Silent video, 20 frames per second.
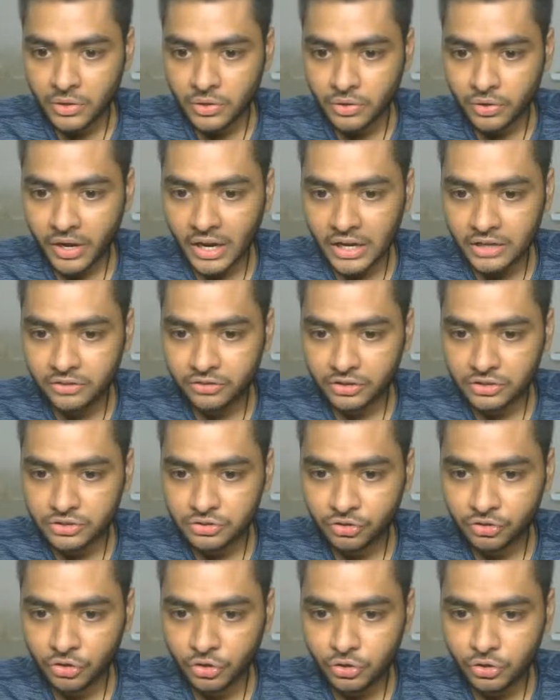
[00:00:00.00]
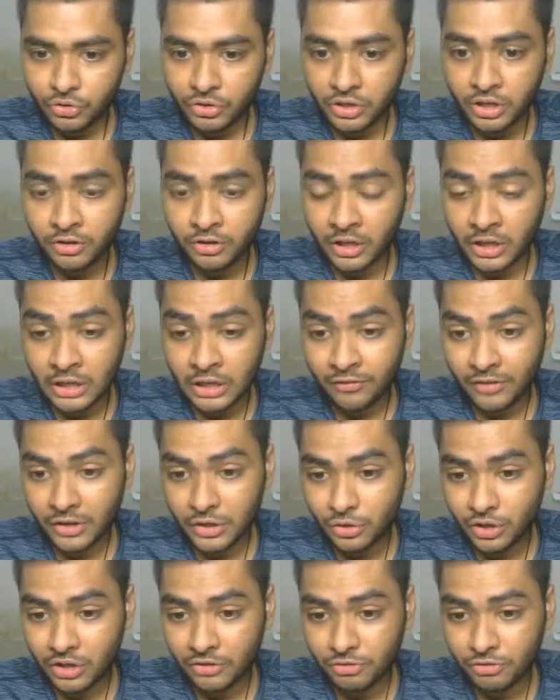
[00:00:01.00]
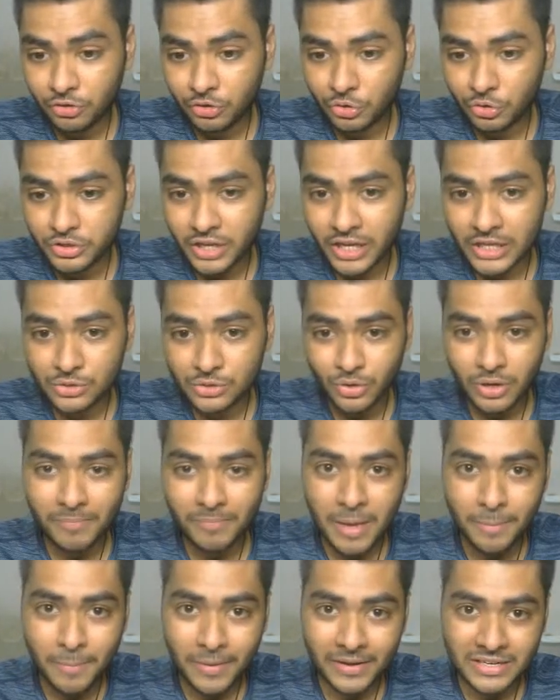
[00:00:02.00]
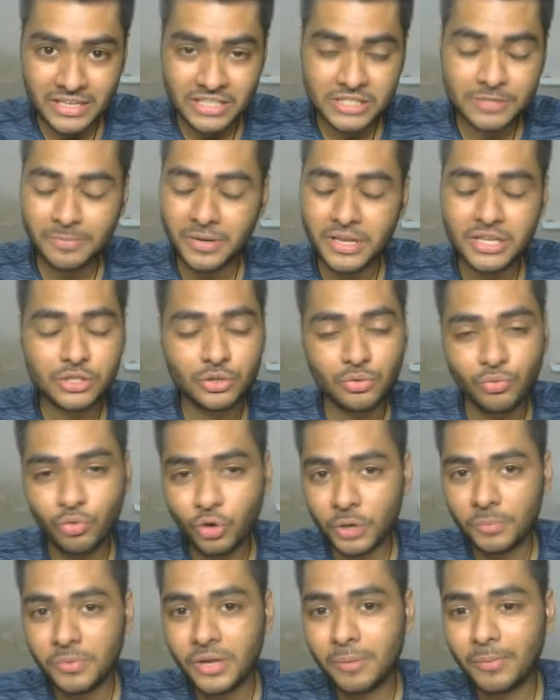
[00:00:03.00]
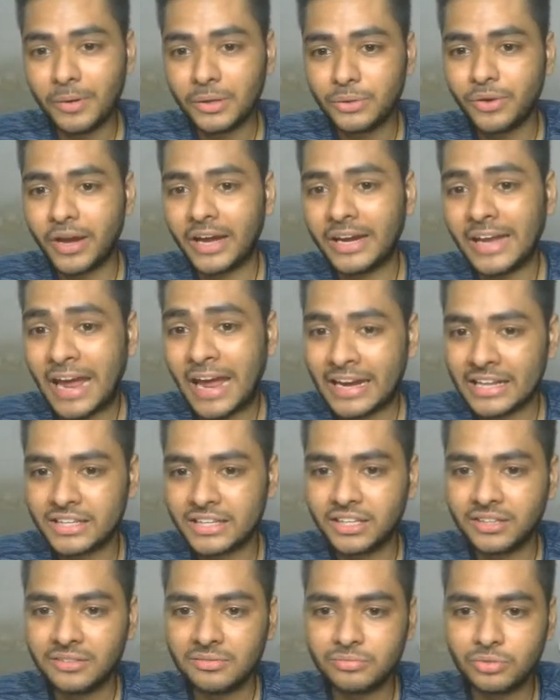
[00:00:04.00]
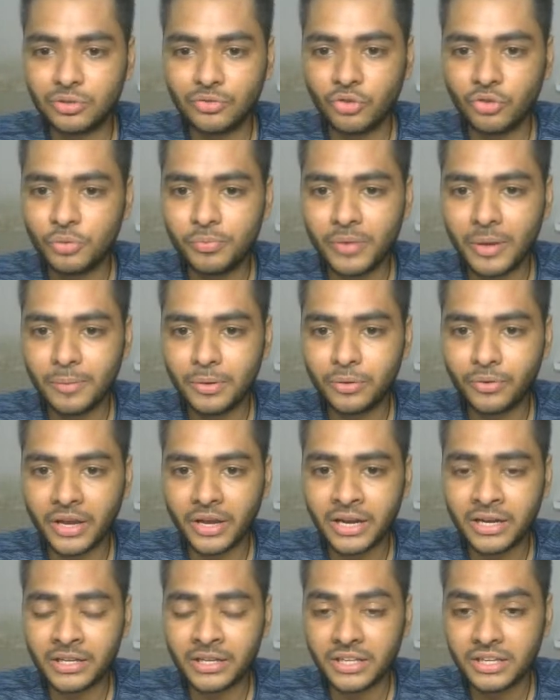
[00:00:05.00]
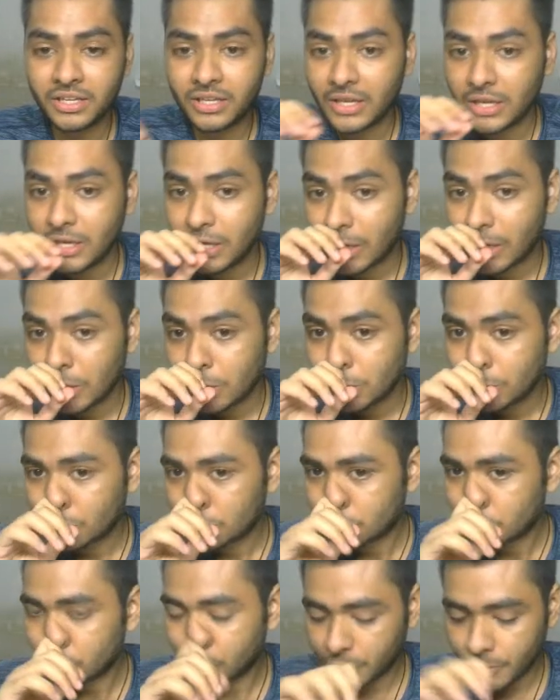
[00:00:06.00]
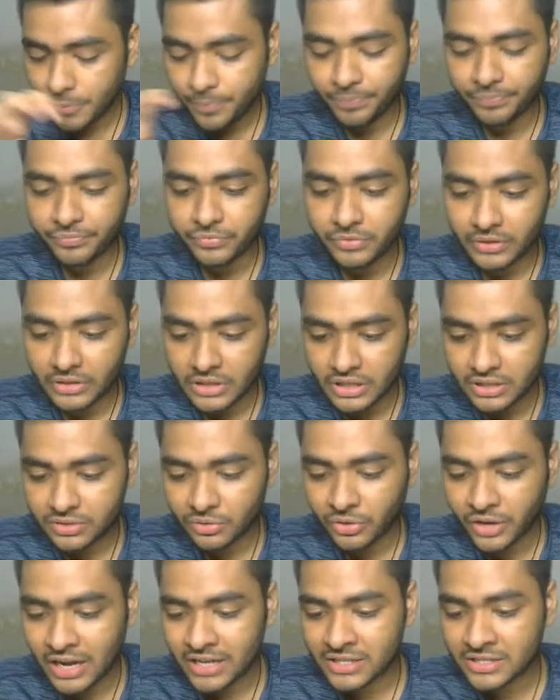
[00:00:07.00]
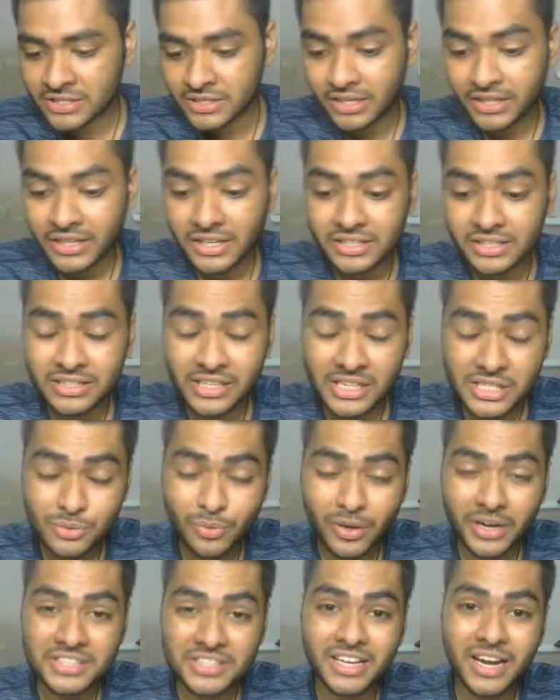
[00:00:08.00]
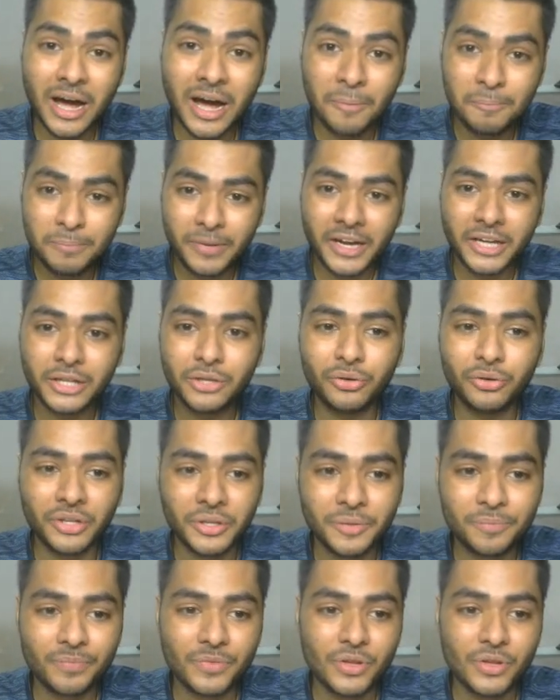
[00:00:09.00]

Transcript: Okay, I'll just show you. Even though if you use SQL map at this place, you won't be able to get anything. You won't be able to get anything. So this, okay, I'll say it. This one is an update query.